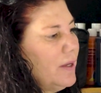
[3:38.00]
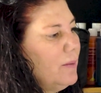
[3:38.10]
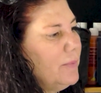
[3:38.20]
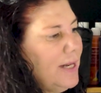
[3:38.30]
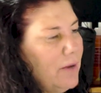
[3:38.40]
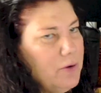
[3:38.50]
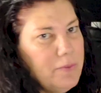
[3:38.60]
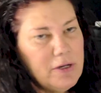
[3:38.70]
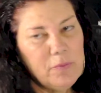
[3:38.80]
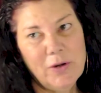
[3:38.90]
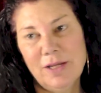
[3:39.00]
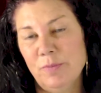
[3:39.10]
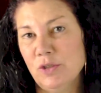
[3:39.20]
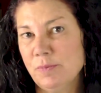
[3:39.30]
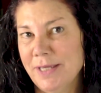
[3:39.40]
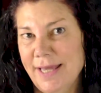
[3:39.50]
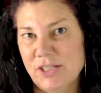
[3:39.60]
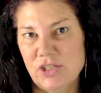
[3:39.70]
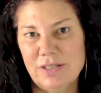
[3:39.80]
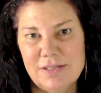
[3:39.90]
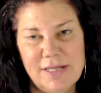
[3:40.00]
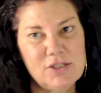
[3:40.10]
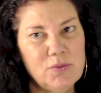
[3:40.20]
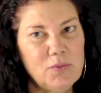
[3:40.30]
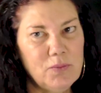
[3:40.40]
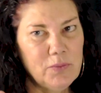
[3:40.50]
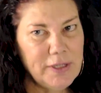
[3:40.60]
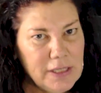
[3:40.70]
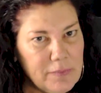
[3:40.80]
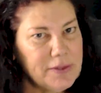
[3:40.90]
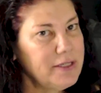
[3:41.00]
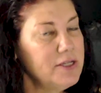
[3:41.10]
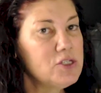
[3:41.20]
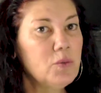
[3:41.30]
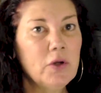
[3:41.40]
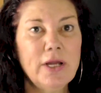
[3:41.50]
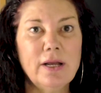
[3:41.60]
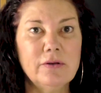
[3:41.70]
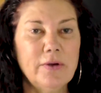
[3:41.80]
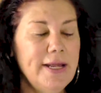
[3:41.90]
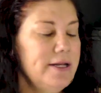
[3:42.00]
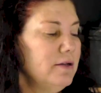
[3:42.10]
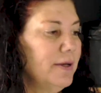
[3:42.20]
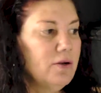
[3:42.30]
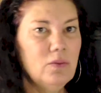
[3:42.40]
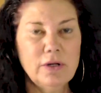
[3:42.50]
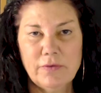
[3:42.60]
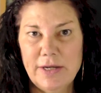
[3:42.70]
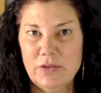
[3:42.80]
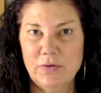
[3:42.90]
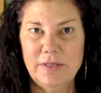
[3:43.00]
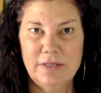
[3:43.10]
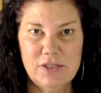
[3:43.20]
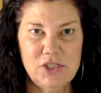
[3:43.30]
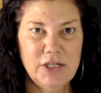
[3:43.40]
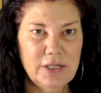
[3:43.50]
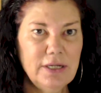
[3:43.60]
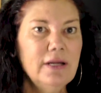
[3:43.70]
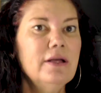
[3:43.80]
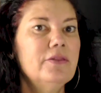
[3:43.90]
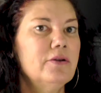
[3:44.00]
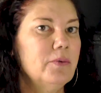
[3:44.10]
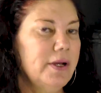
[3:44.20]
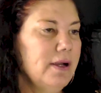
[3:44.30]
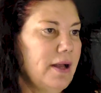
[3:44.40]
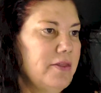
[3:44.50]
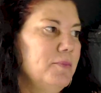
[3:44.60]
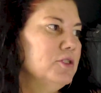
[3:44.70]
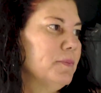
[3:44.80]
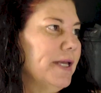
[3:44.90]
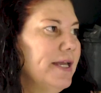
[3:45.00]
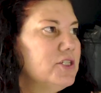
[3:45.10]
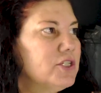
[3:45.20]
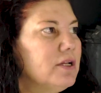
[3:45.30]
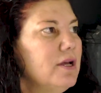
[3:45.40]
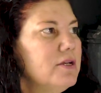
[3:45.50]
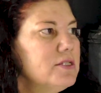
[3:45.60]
But now we want to bring in multiplication because that's really what the kids are working on, right? No matter what grade they're in this year, they're working on that multiplication.